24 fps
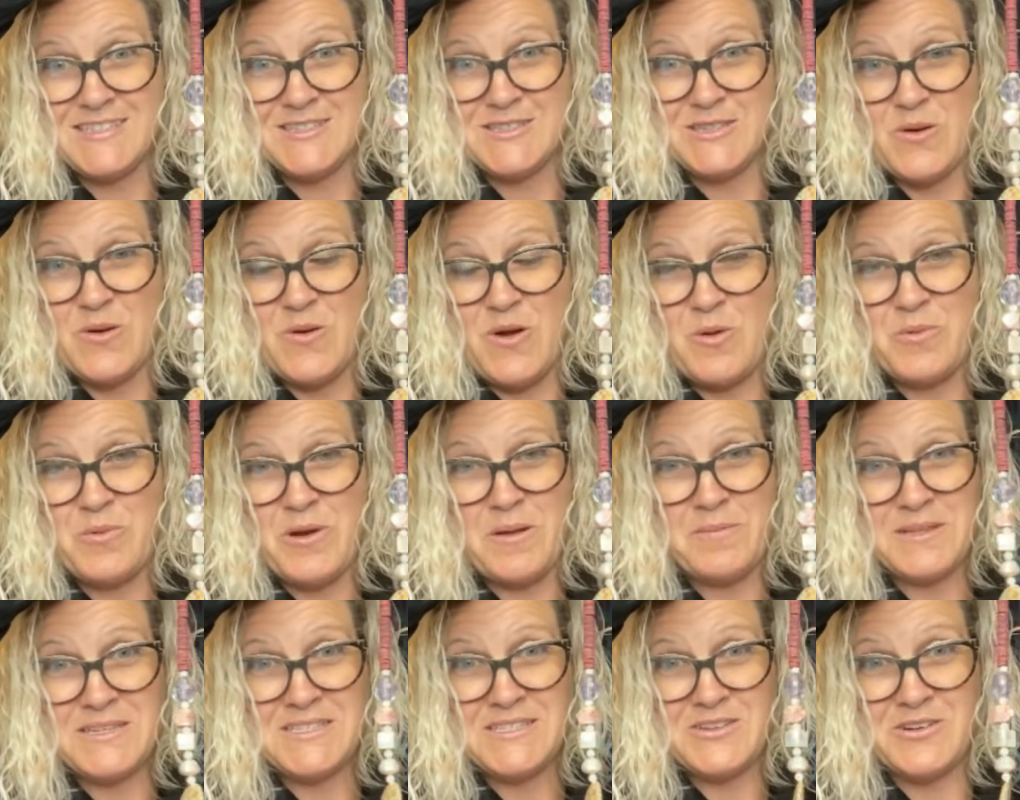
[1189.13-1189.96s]
So I'll
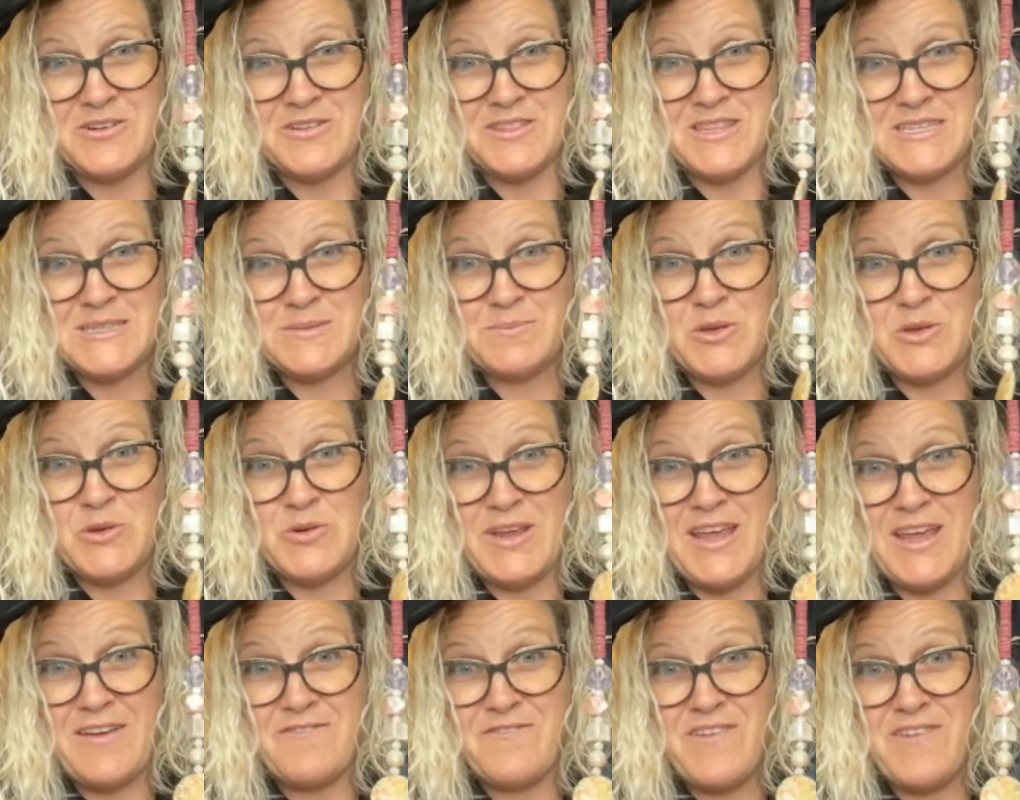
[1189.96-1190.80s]
probably start this
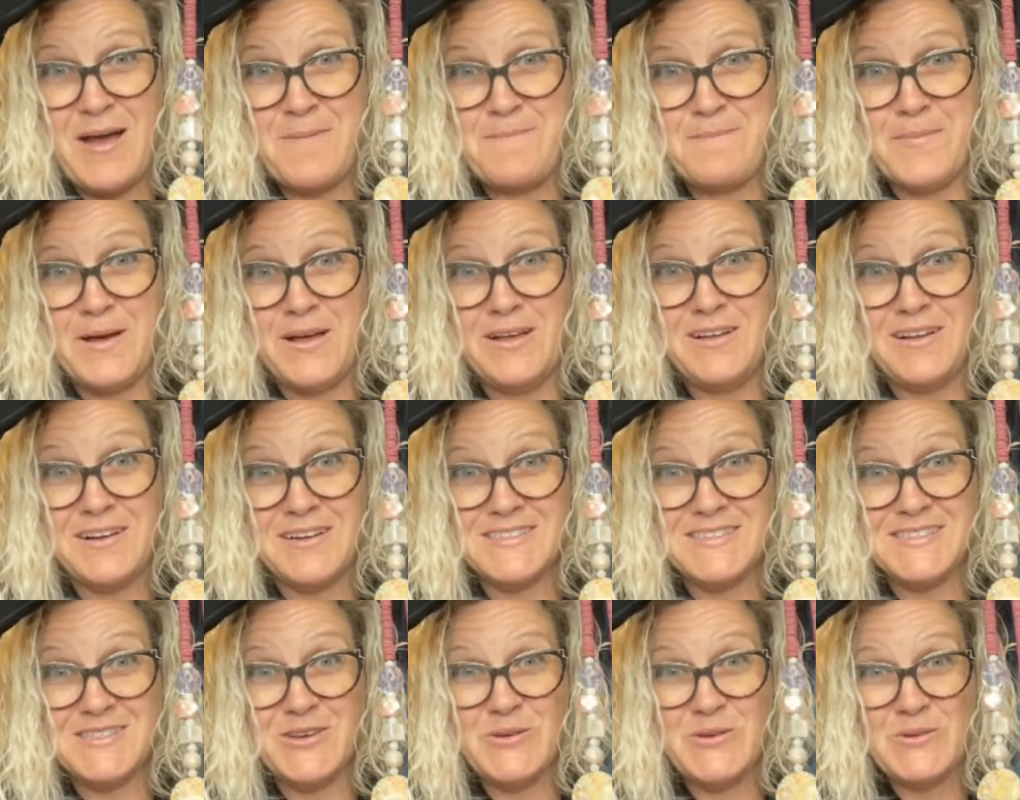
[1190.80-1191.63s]
beauty at five
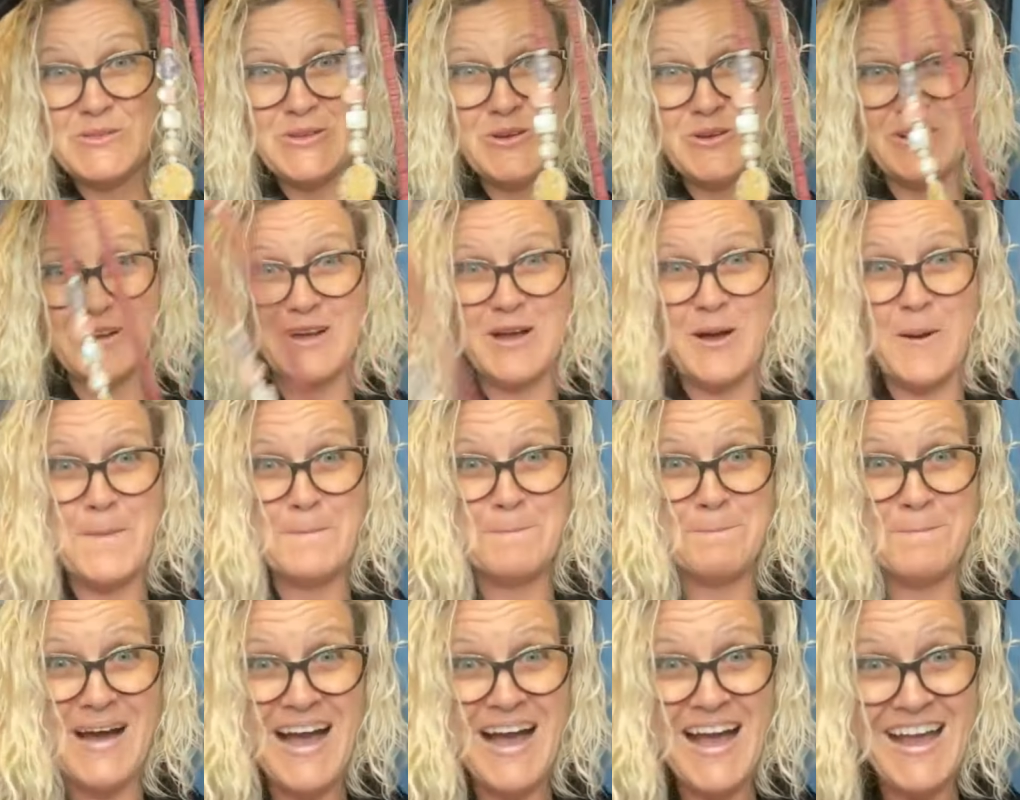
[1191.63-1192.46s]
bucks. Who's going to
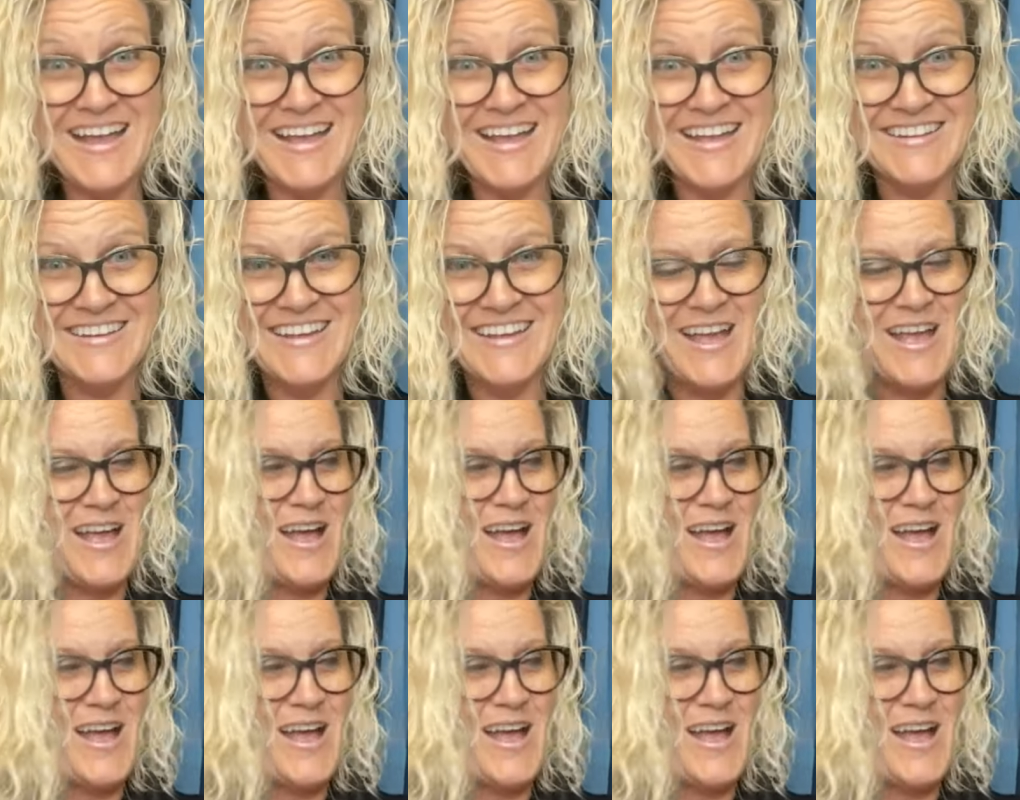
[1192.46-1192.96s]
come buy it?